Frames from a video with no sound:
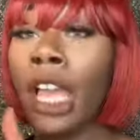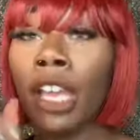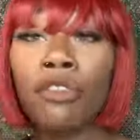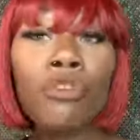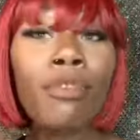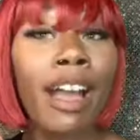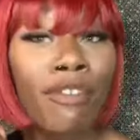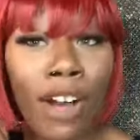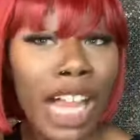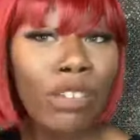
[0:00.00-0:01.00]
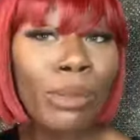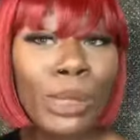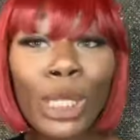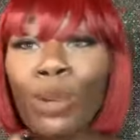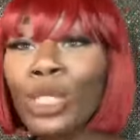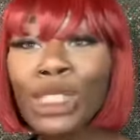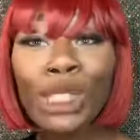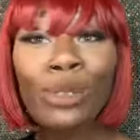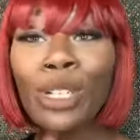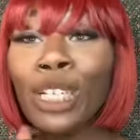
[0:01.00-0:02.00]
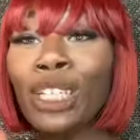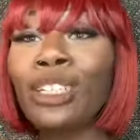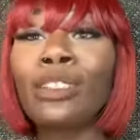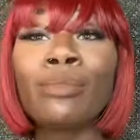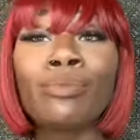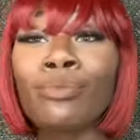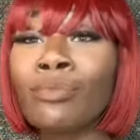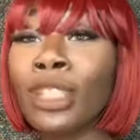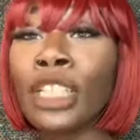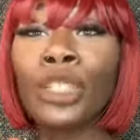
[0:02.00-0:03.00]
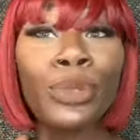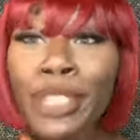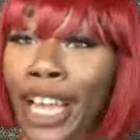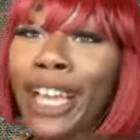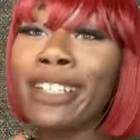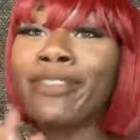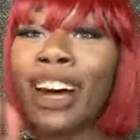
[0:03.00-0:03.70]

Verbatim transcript: If you're not following me on Instagram, do that.